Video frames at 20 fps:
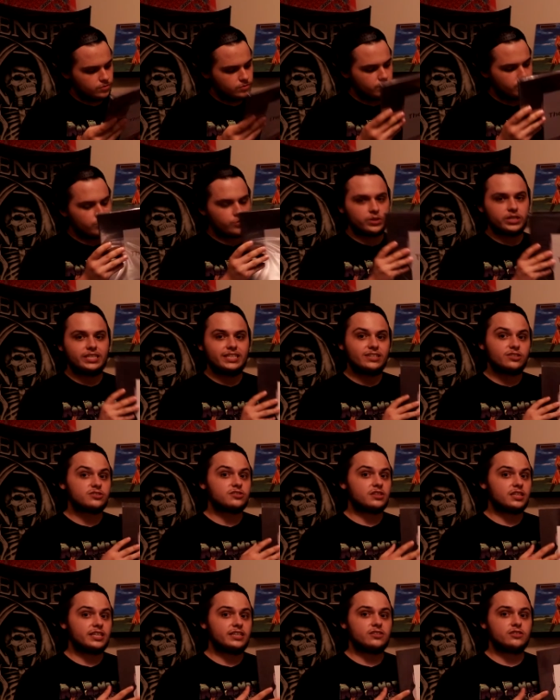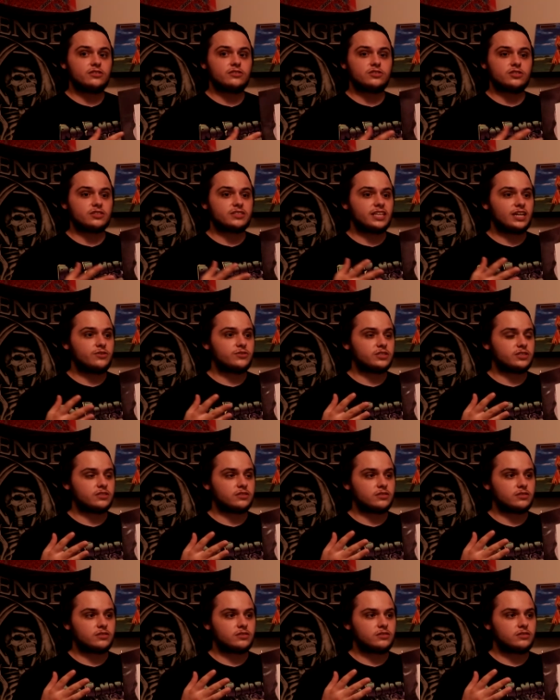3 years later, just
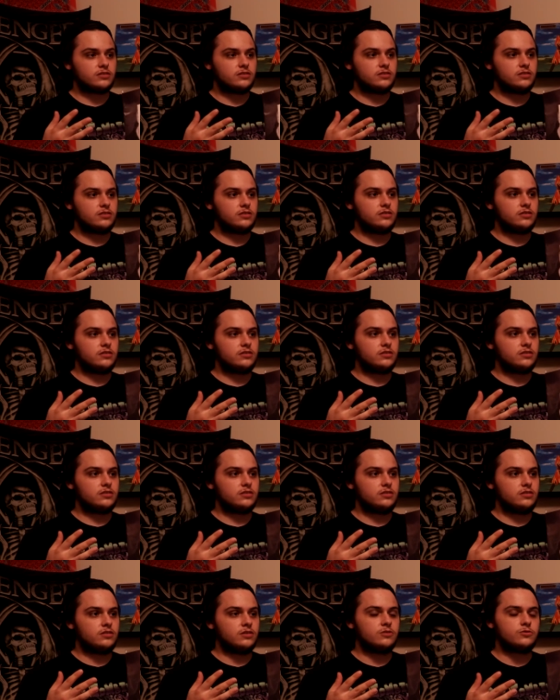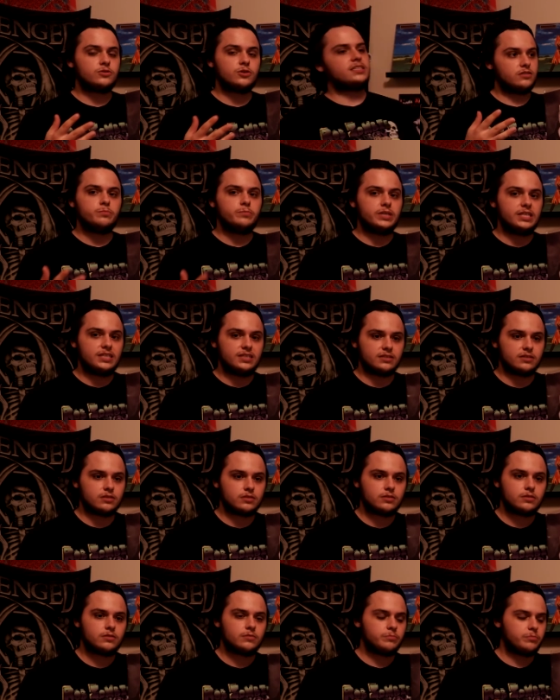sounding, so beaten
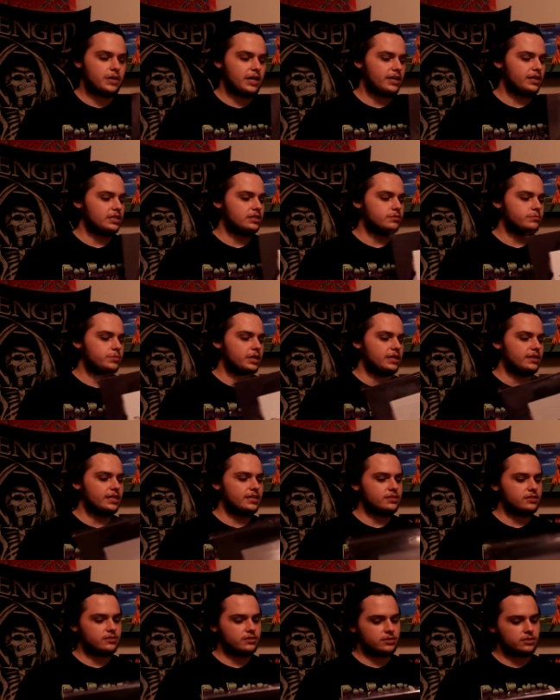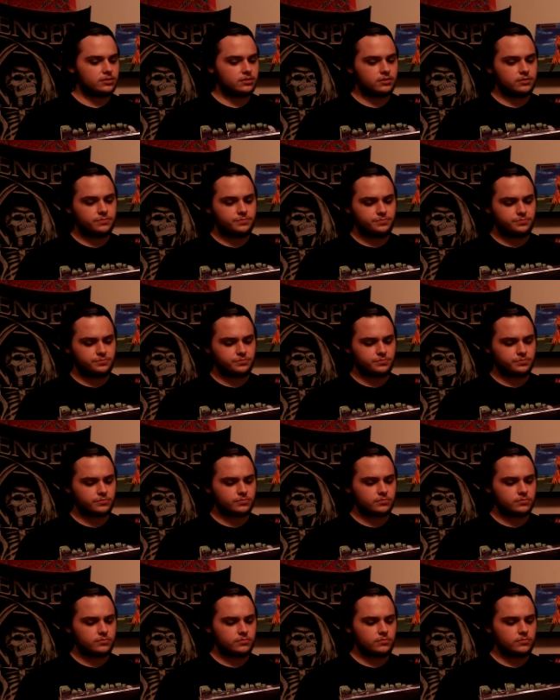by that disease.
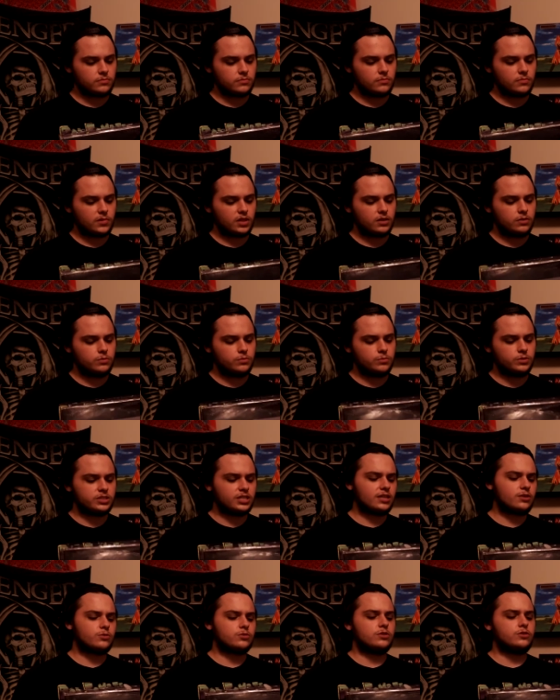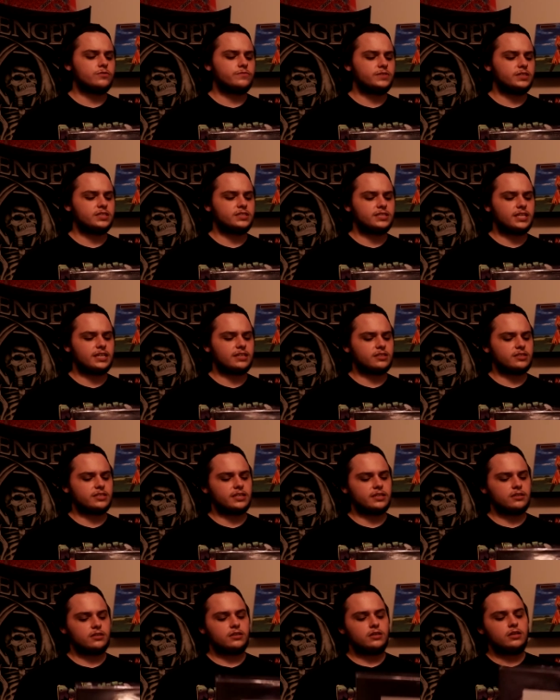Which I don't know if he exactly
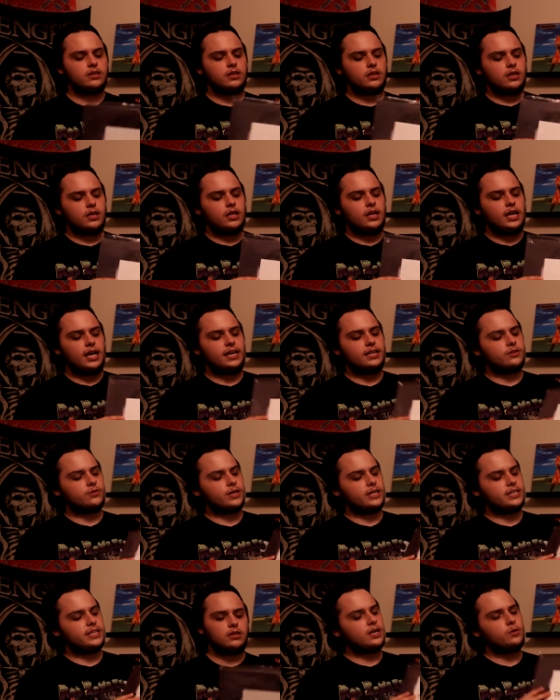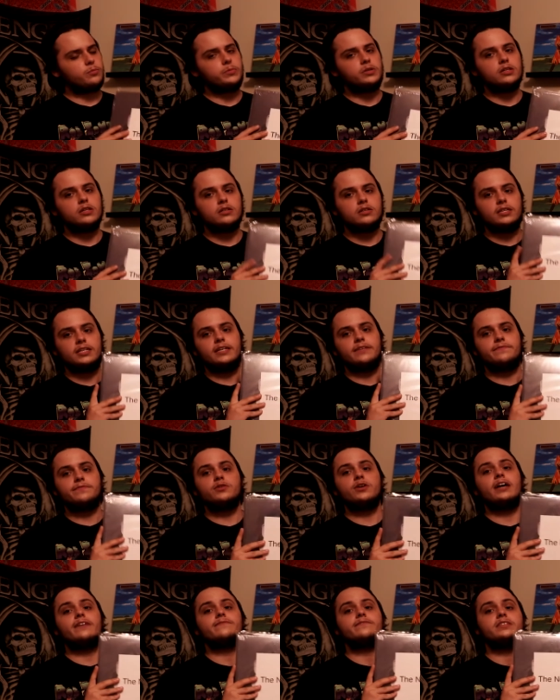had it right now, but if you
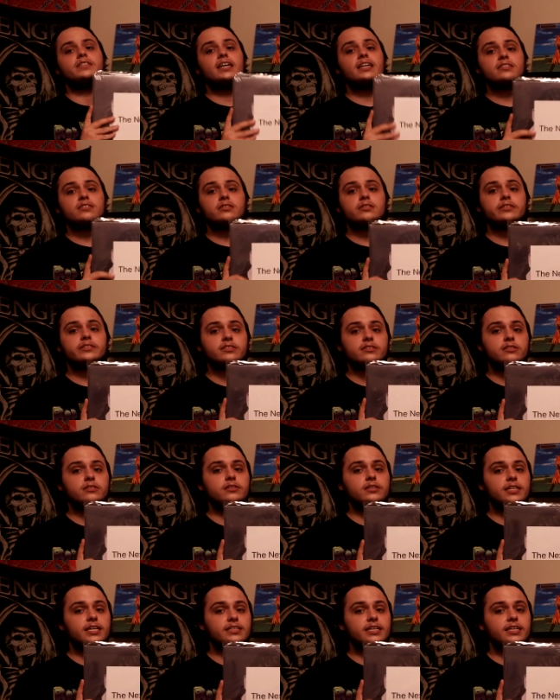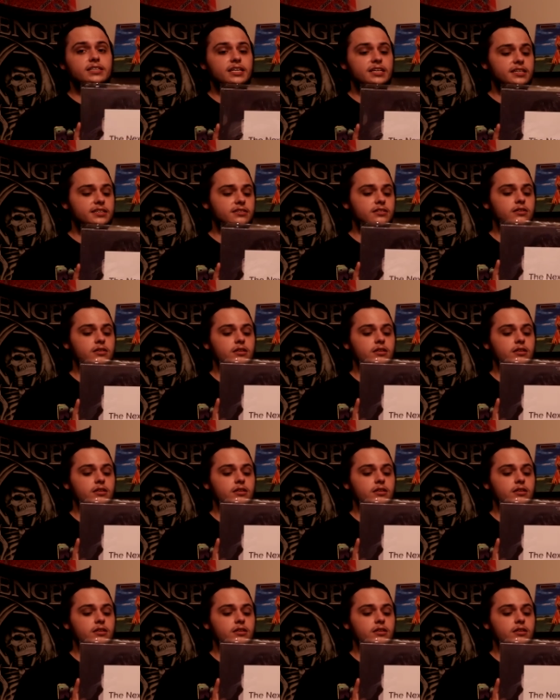have yet to listen to The Next Day,